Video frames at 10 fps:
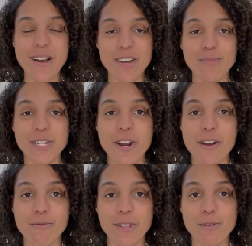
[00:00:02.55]
I'm going to be
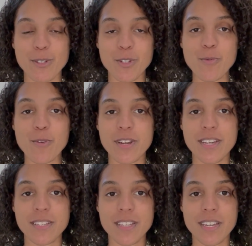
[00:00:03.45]
sharing with you a super
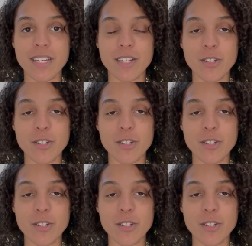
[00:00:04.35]
easy,